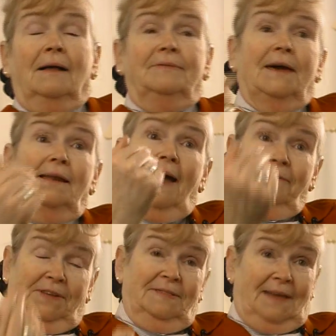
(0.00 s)
they
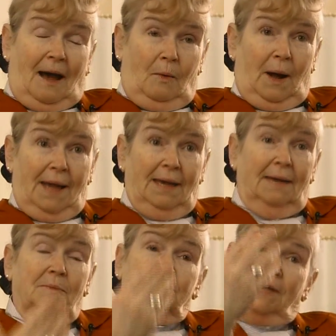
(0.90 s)
left it that way,
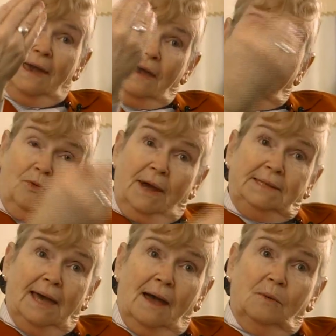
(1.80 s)
and it was halfway
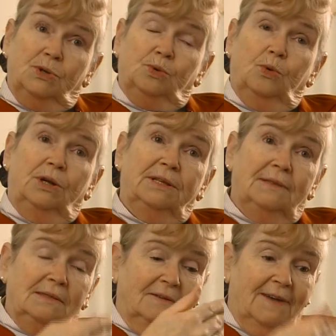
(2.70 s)
down, it was wood, and
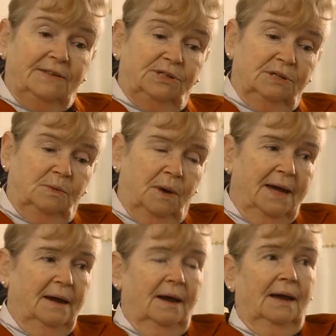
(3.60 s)
then the rest of the way,